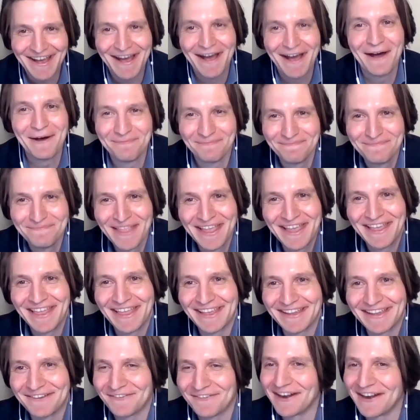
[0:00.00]
Um,
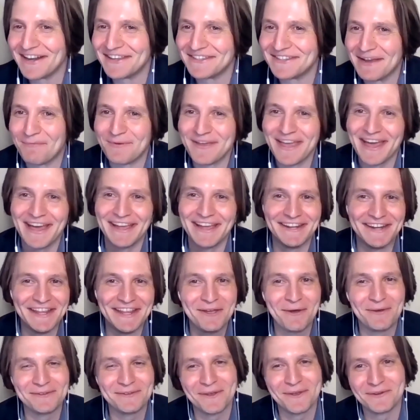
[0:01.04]
great example. Yeah, in an
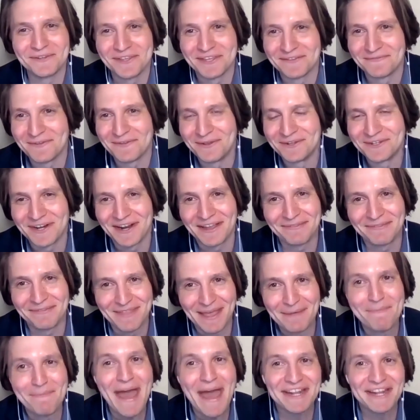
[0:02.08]
eco-socialist future, I
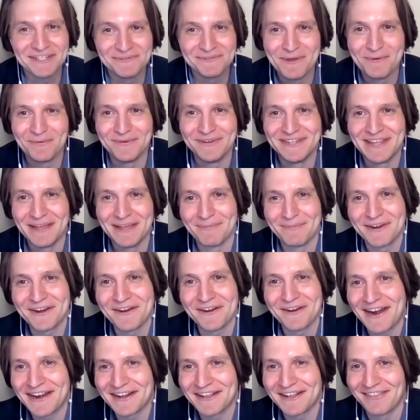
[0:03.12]
imagine we would
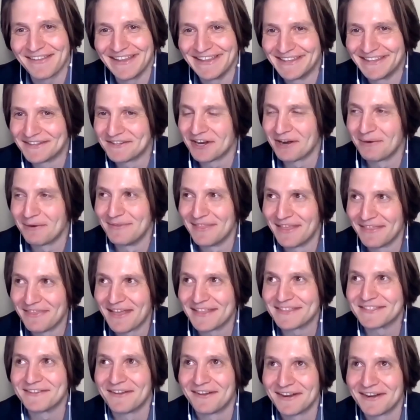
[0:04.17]
democratically determine that
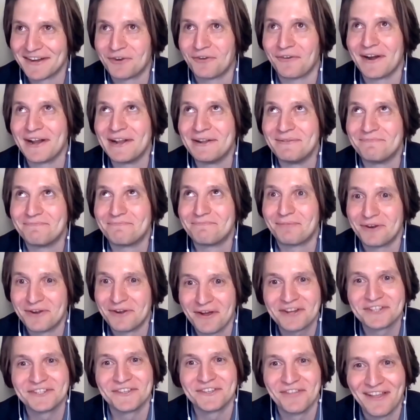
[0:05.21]
that's not a great
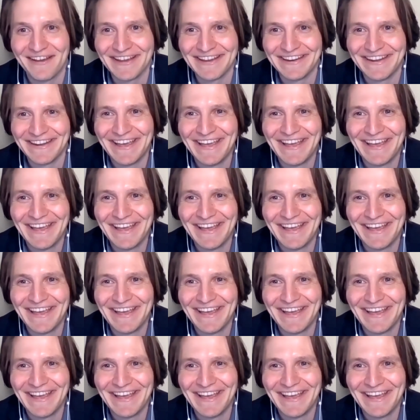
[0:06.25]
production line